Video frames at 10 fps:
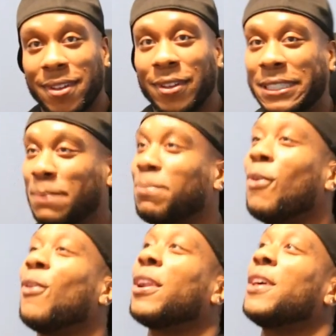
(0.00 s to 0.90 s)

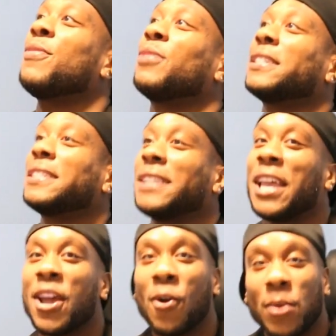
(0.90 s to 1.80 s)
Supported the
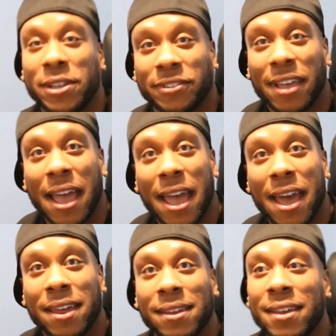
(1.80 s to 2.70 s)
sale we just
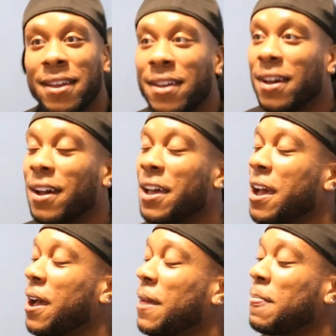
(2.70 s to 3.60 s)
had.
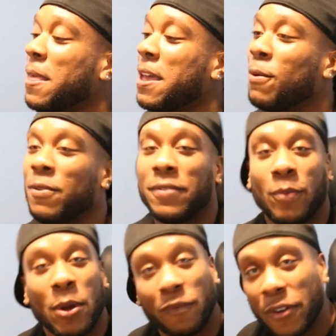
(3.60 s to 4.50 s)
And it
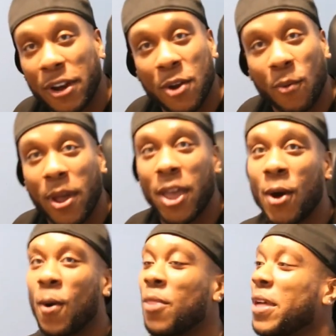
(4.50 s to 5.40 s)
went very
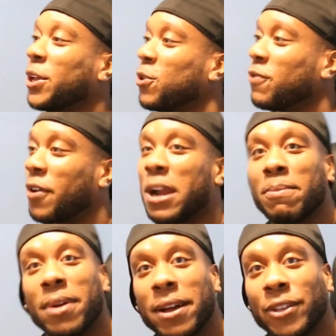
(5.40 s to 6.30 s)
well. Thank you very
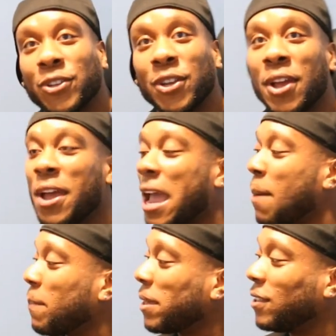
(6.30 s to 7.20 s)
much.
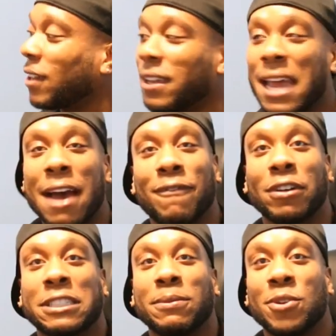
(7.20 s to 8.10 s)
And be looking out for
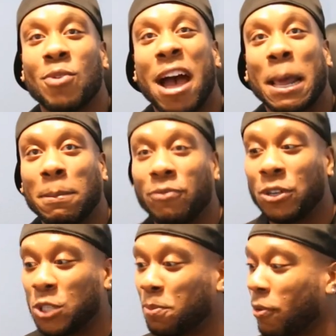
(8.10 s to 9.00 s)
some new items for
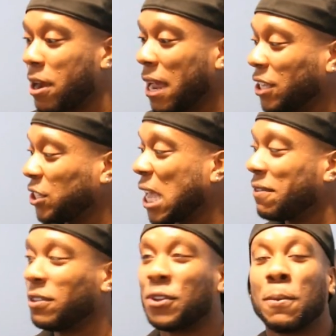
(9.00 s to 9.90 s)
the spring. I just gave
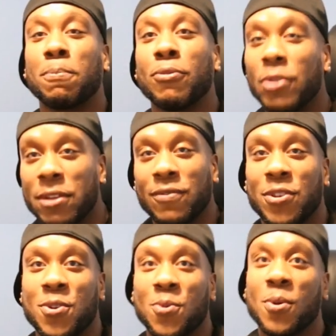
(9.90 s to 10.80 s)
a little
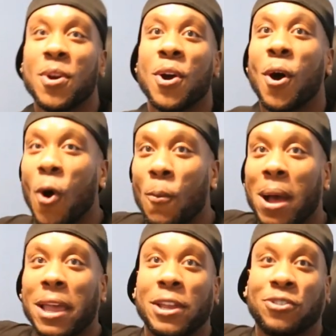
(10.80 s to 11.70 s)
preview on
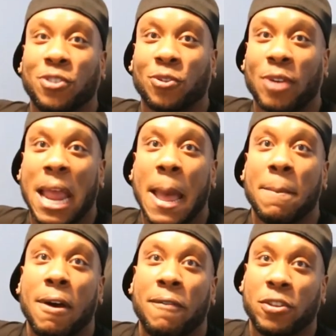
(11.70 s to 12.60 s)
my
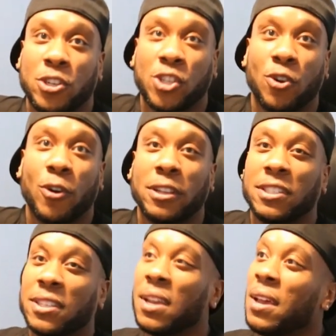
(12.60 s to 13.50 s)
Instagram of the
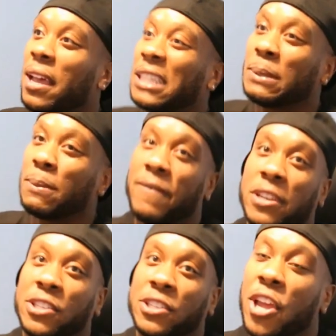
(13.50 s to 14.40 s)
shorts and some
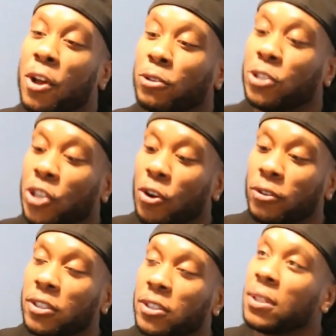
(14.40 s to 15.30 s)
fishtail
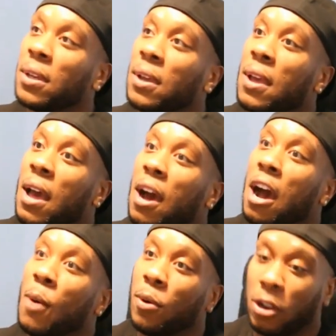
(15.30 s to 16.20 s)
shirts.
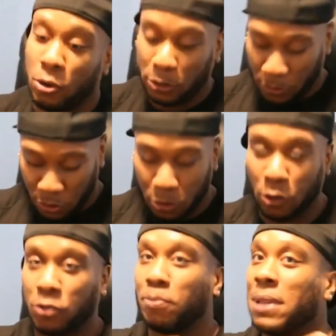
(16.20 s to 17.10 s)
We're going to do some, you know
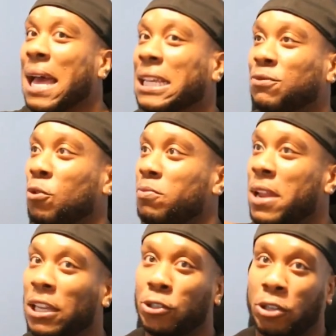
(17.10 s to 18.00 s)
those black swoop
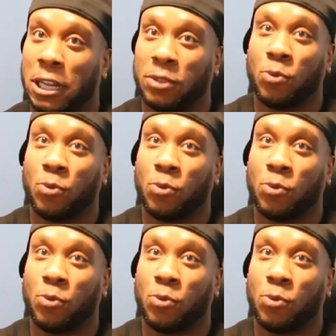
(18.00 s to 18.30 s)
neck shirts I like to